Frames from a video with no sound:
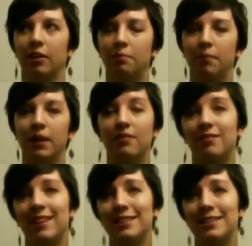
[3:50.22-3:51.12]
But
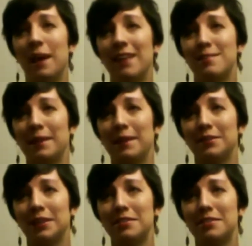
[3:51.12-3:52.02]
it did pass the
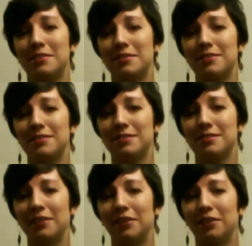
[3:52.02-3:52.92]
Bechdel test,
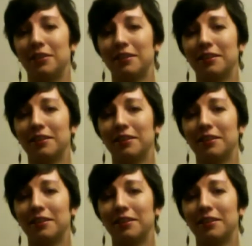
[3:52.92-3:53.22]
technically.